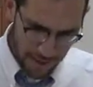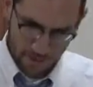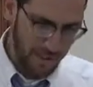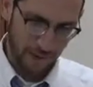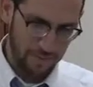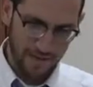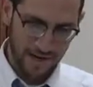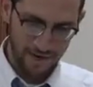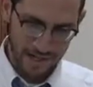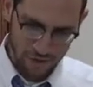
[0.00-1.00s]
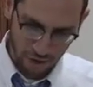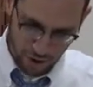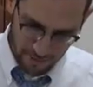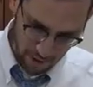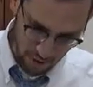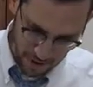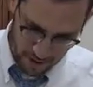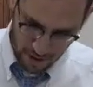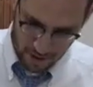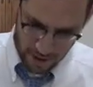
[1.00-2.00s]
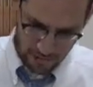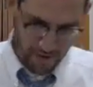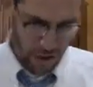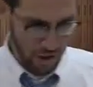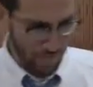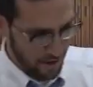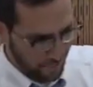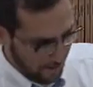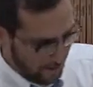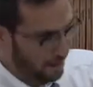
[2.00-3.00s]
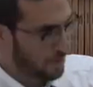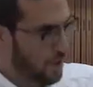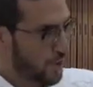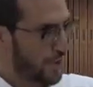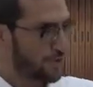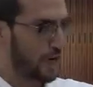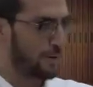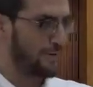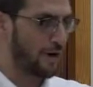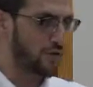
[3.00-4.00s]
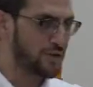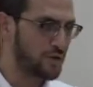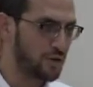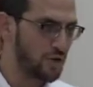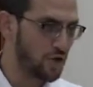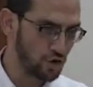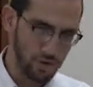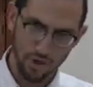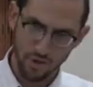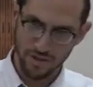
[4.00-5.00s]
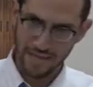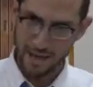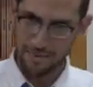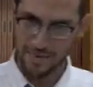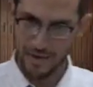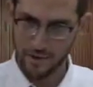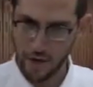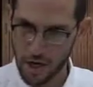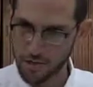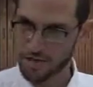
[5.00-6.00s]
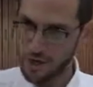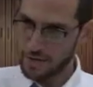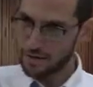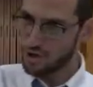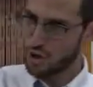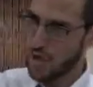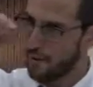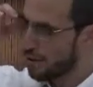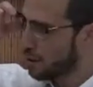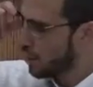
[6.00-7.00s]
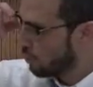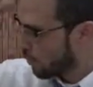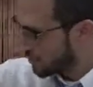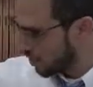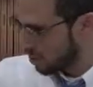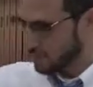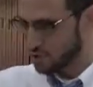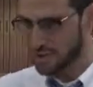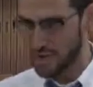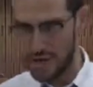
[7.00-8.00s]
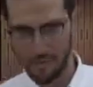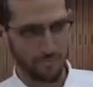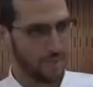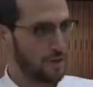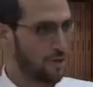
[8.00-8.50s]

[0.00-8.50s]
I'm sorry, not Rabbi Kiva Eger, says the Nod Yehuda in the Dagam Mervava, where the Dagam Mervava is the Nod Yehuda's commentary on the side of the Shulchan Aruch. What was the Nod Yehuda's name?